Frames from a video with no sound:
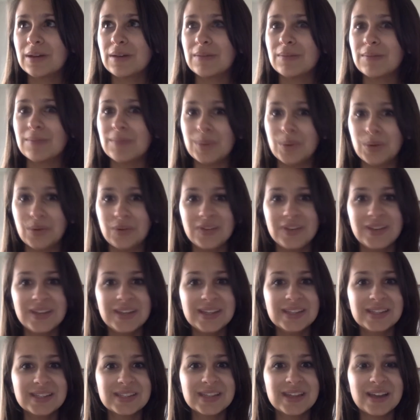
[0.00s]

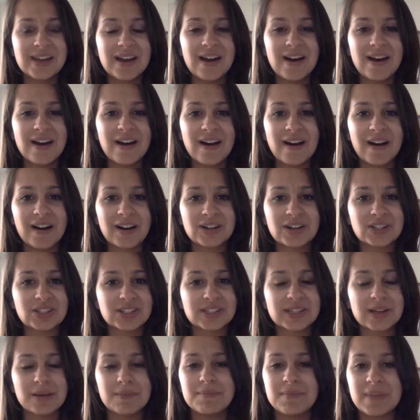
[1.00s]
movies are
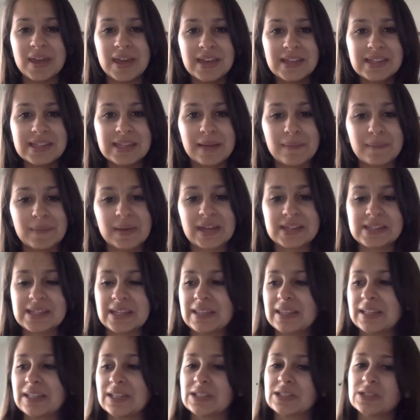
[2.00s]
just amazing because I
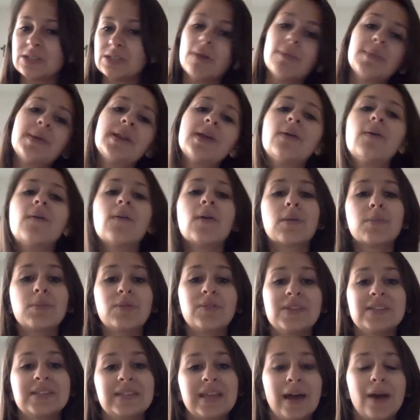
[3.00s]
think so many horror
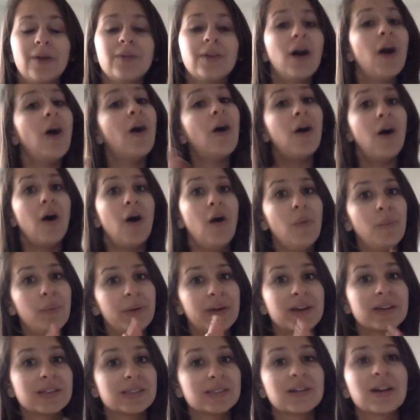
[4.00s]
movies now, not all,
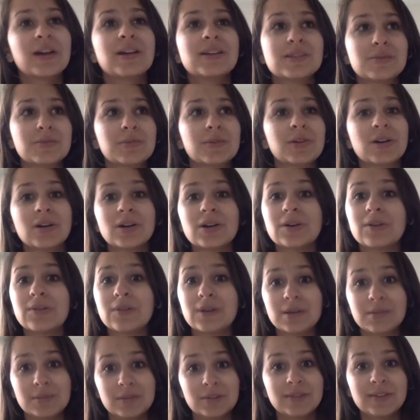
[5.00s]
because there are some current
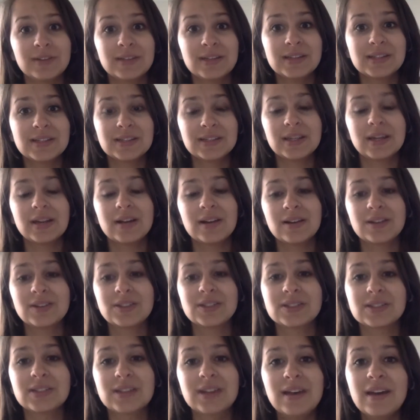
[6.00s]
horror movies that are
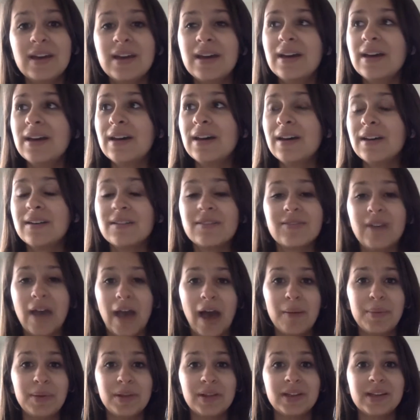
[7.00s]
just
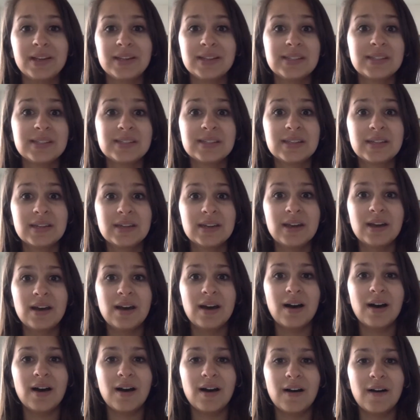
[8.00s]
fabulous,
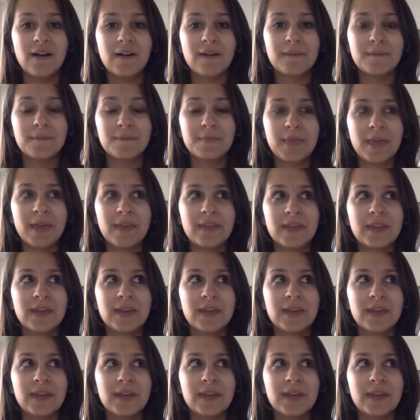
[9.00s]
and they